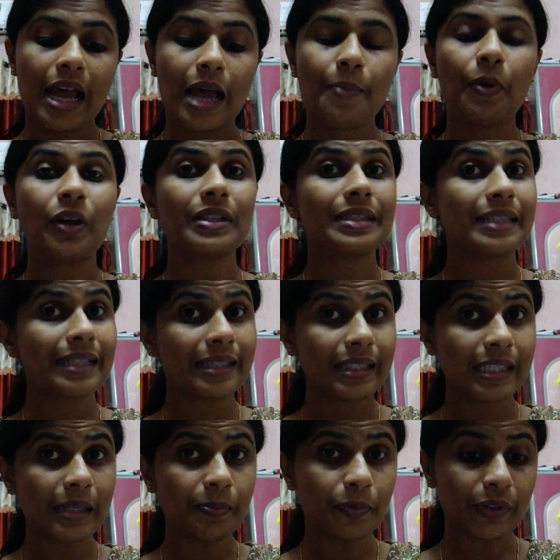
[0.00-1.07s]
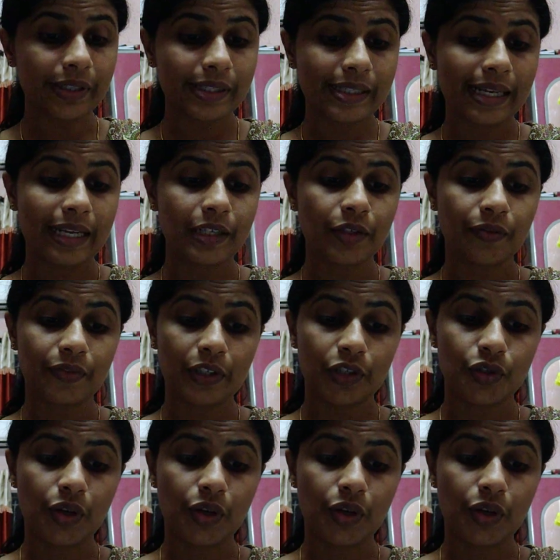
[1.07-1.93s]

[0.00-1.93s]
About 60% of the